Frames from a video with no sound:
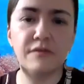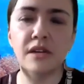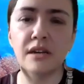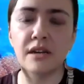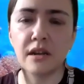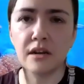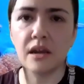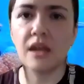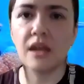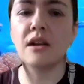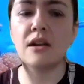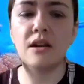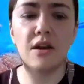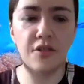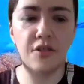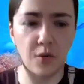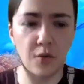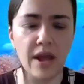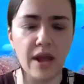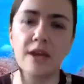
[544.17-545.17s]
in, in
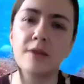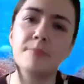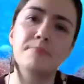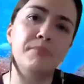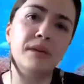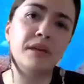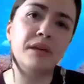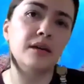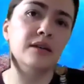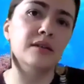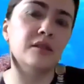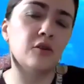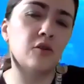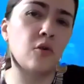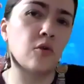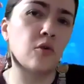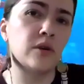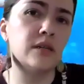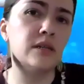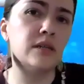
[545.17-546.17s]
another way because the
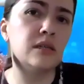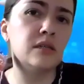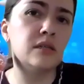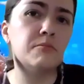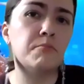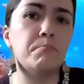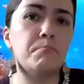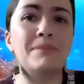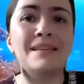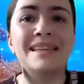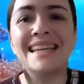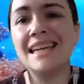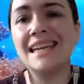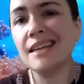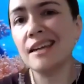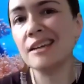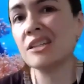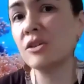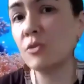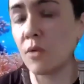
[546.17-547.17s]
courses bleed
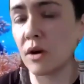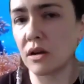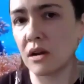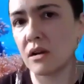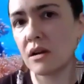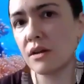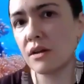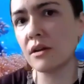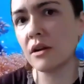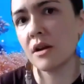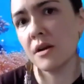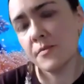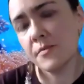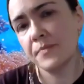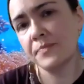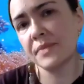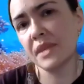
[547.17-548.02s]
into one another